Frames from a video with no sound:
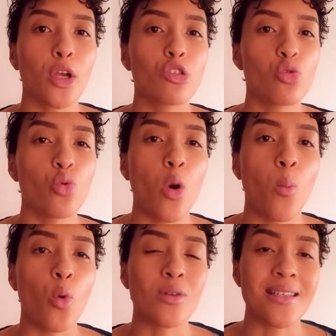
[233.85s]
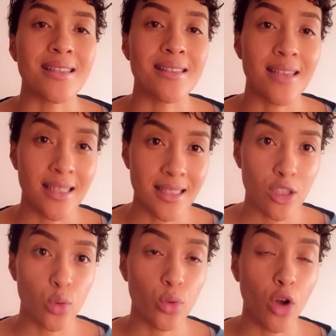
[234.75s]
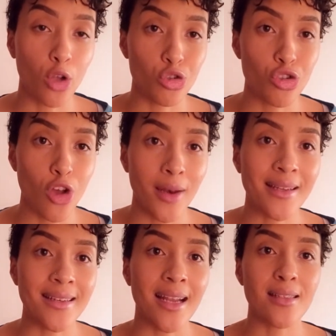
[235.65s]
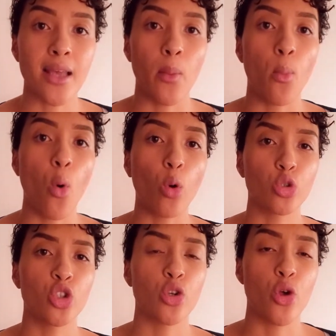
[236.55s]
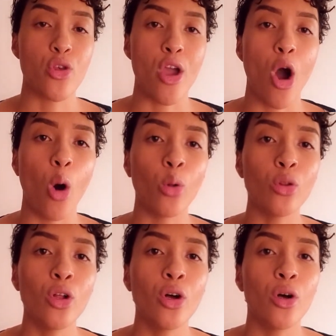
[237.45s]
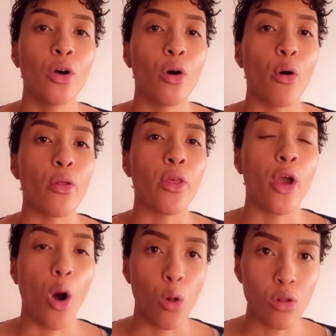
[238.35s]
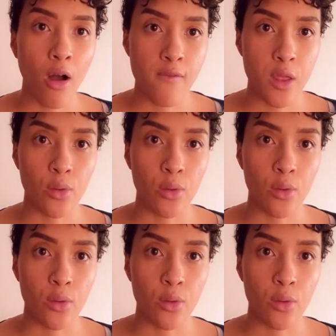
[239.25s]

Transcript: two or more testators who consolidate a portion of their whole or the whole of their